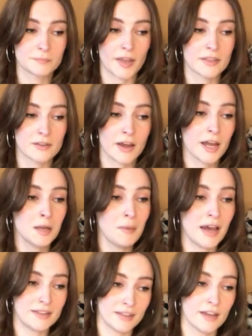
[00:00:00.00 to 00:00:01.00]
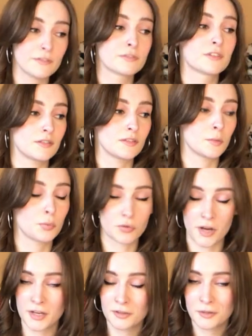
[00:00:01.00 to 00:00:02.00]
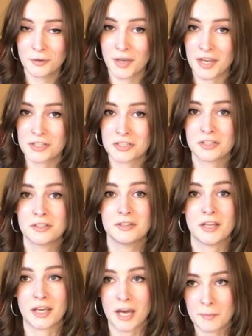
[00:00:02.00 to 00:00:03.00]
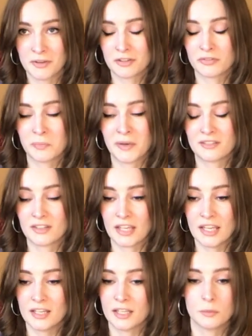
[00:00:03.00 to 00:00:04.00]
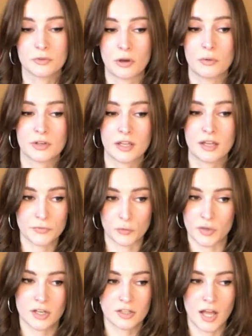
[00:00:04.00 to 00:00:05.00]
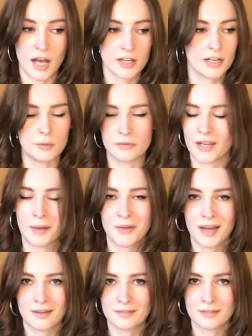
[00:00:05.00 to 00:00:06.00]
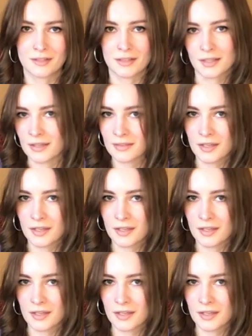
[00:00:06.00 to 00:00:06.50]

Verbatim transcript: By the time I left the prior location and got myself a bite to eat, it was already 3 o'clock, and I was like, I'm not gonna get